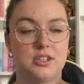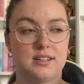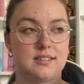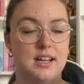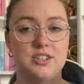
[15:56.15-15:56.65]

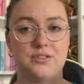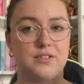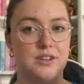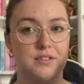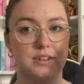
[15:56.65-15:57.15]
I just
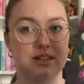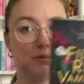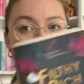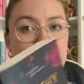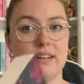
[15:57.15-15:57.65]
flew through this in
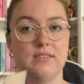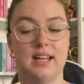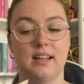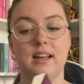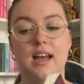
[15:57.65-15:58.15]
one
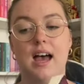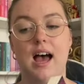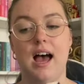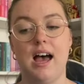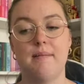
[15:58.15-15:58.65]
evening.
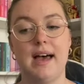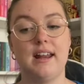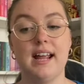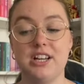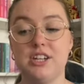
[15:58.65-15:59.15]
And
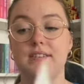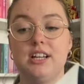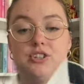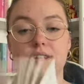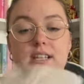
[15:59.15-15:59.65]
I actually really
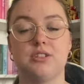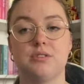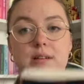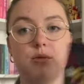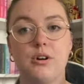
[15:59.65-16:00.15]
enjoyed this. You'll
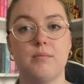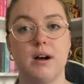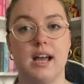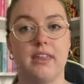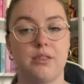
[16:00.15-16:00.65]
see more of
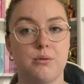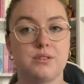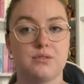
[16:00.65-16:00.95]
my thoughts